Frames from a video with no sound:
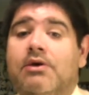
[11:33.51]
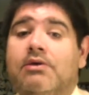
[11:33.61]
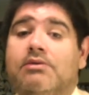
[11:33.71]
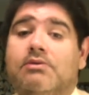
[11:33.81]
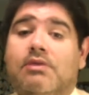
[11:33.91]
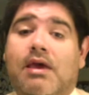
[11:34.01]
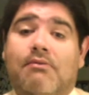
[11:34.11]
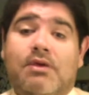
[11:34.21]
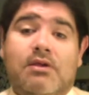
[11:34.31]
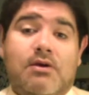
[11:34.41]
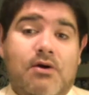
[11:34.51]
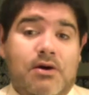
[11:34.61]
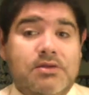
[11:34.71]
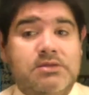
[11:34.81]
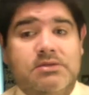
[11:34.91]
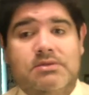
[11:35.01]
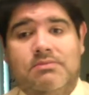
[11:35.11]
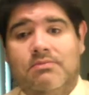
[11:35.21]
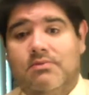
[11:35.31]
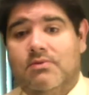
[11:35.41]
so that way the cost is
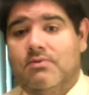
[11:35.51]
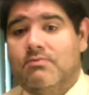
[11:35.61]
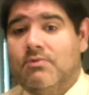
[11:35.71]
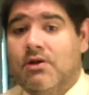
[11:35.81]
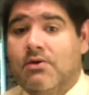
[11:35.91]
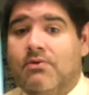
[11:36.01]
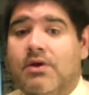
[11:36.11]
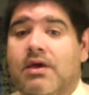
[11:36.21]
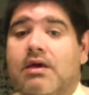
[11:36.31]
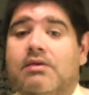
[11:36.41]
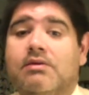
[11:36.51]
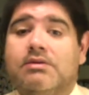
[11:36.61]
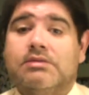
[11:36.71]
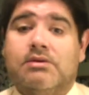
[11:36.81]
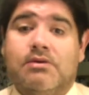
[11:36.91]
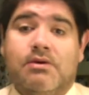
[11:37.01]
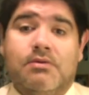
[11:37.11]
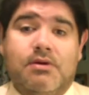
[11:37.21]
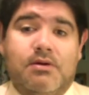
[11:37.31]
low and you can sell your